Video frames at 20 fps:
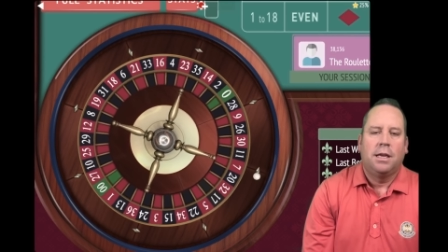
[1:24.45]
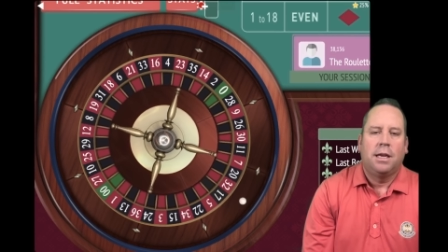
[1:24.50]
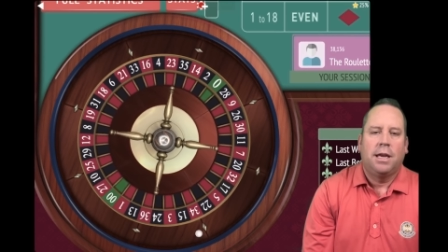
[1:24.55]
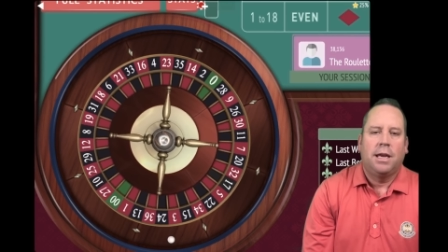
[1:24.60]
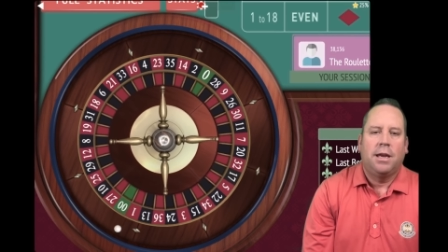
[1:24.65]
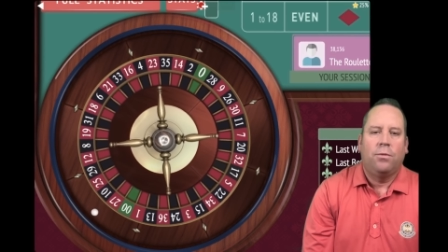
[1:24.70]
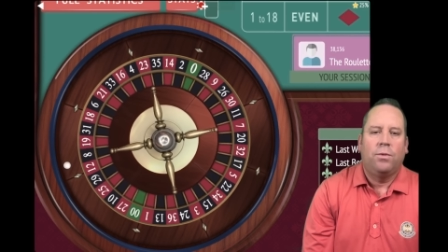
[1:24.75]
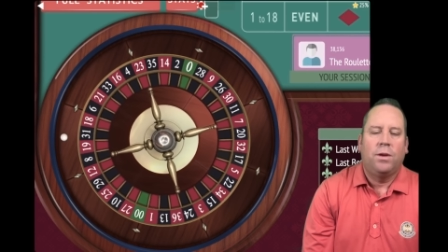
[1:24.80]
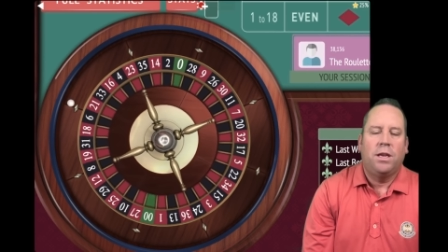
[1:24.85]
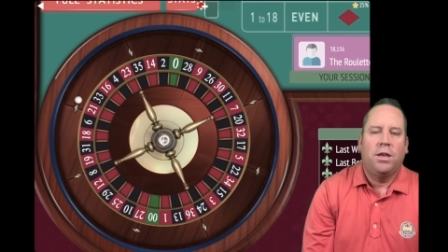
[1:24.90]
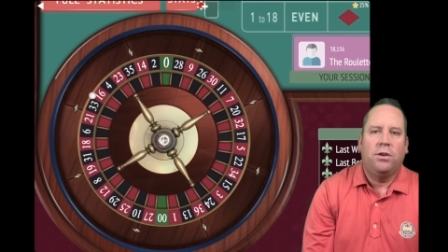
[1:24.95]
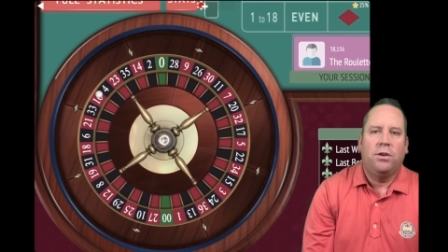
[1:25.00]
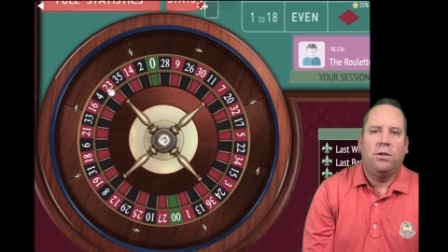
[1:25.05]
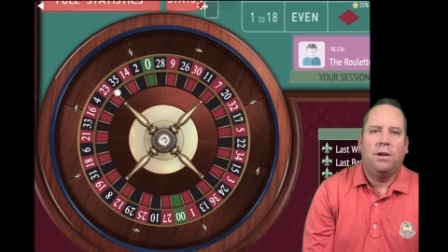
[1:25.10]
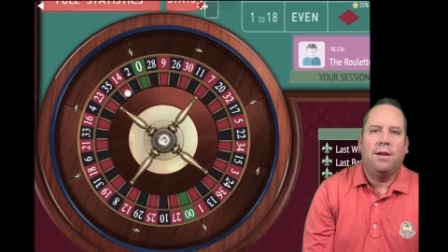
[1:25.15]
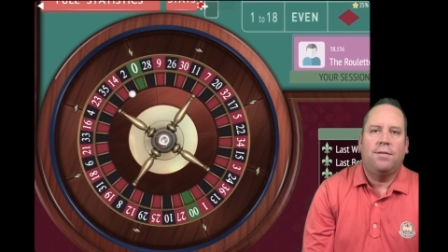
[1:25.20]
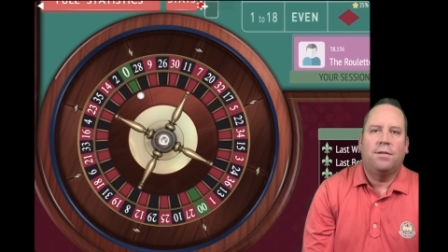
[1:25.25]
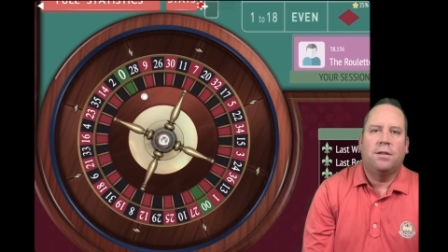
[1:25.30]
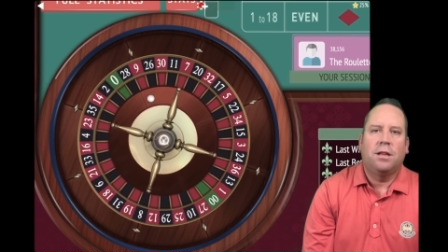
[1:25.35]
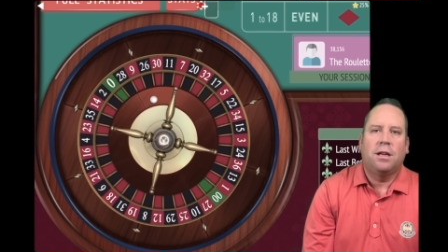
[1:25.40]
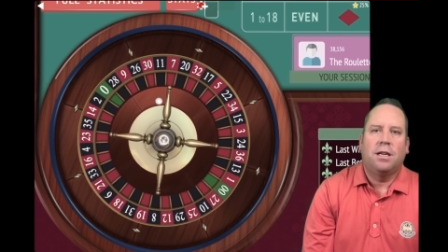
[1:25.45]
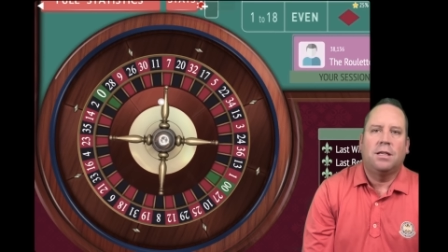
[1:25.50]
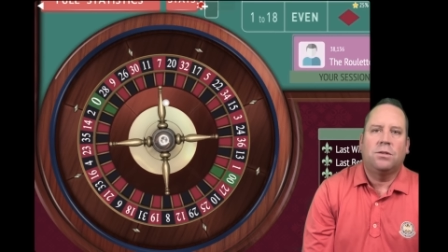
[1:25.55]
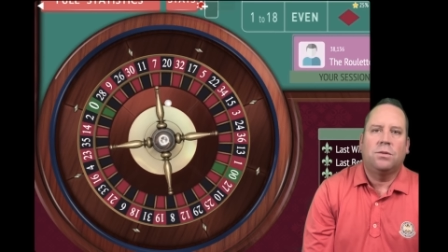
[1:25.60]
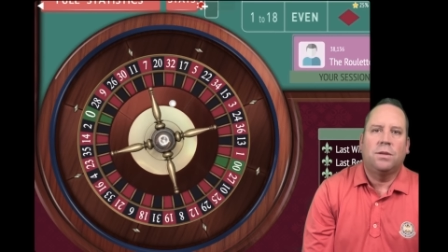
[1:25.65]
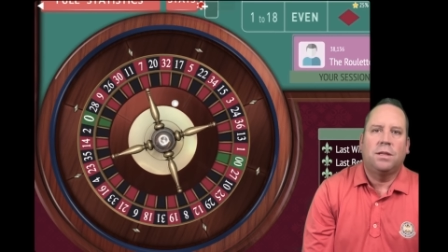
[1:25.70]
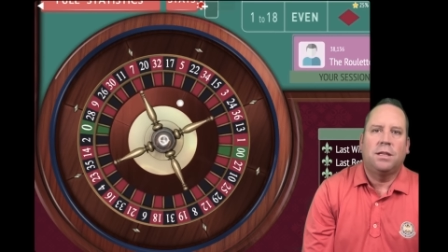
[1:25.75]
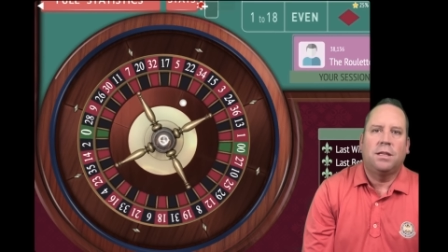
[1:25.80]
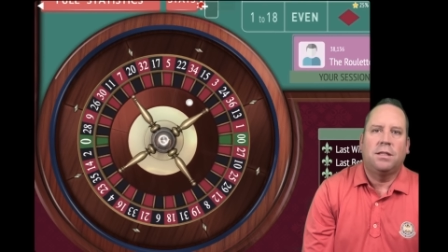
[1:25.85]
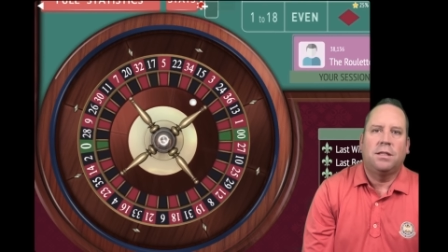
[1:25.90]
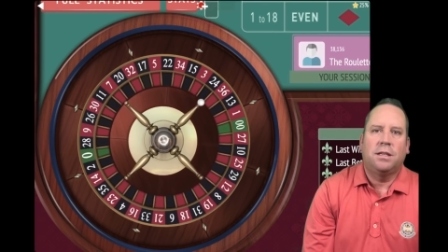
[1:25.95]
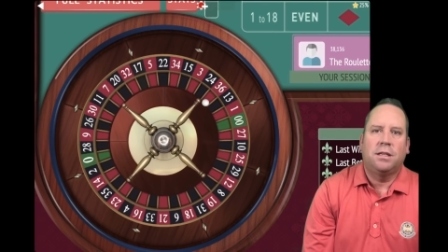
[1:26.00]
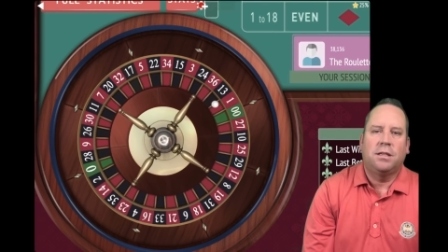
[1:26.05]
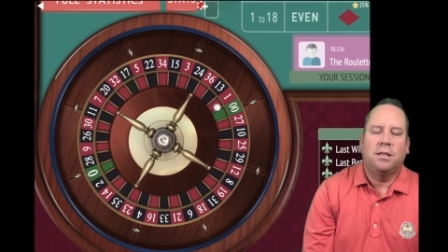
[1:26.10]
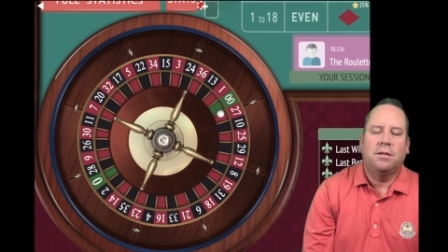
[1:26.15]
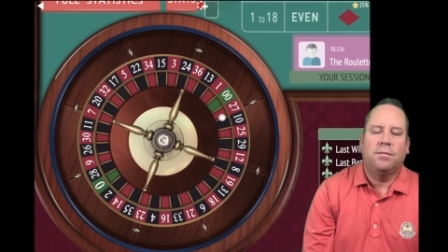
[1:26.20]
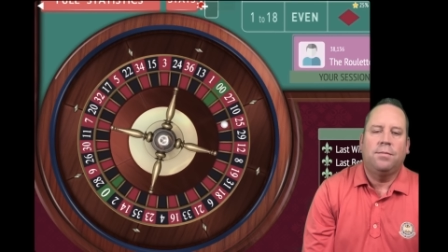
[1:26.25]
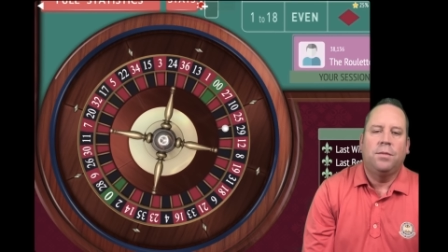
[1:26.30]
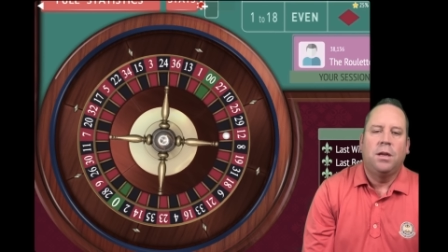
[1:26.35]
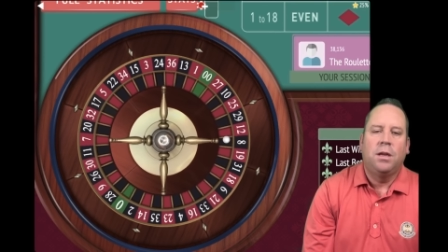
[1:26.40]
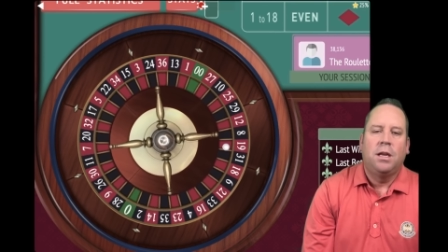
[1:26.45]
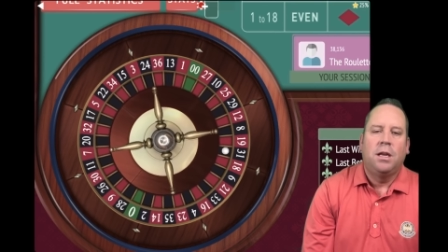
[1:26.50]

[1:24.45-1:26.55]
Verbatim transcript: And when you do have a loss with this system,